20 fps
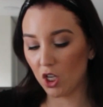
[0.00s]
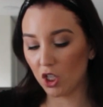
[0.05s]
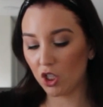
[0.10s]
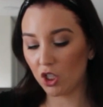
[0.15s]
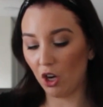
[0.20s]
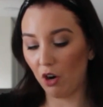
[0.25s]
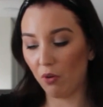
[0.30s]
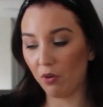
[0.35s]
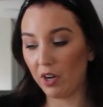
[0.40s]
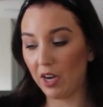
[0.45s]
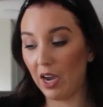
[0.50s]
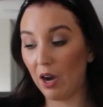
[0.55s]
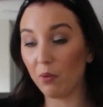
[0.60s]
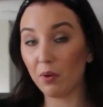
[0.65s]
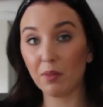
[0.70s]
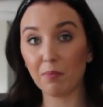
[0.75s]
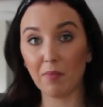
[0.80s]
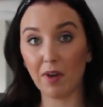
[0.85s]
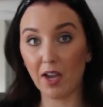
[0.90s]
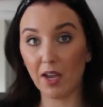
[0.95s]
So now
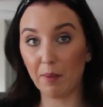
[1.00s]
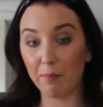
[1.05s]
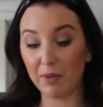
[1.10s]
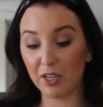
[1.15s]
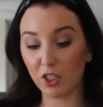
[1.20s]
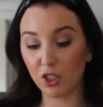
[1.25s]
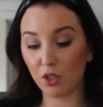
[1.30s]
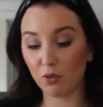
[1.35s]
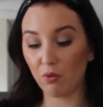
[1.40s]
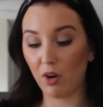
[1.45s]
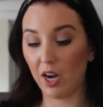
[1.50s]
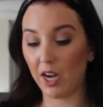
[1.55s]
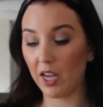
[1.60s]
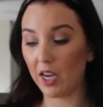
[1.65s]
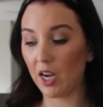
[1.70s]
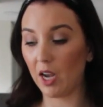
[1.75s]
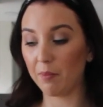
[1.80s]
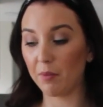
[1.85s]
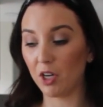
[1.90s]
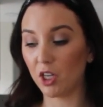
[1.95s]
with my mixer running,
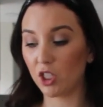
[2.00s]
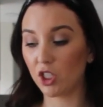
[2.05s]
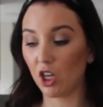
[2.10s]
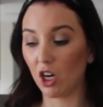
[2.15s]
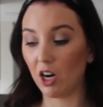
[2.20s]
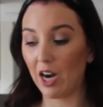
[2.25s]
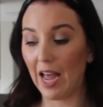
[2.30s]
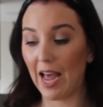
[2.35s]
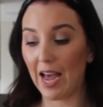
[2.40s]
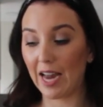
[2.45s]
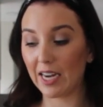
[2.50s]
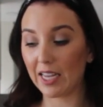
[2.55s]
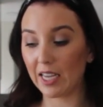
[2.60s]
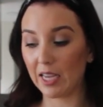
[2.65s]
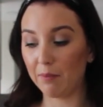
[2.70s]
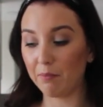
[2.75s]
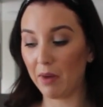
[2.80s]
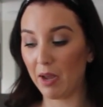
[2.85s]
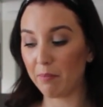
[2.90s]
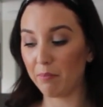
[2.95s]
I'm going to start
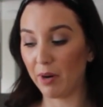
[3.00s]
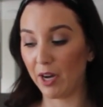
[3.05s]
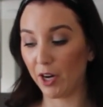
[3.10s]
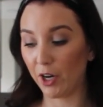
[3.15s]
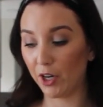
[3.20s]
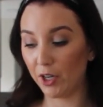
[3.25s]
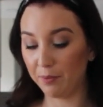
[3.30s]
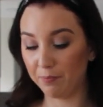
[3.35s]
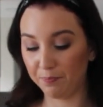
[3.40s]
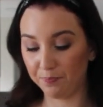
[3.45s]
adding in my butter.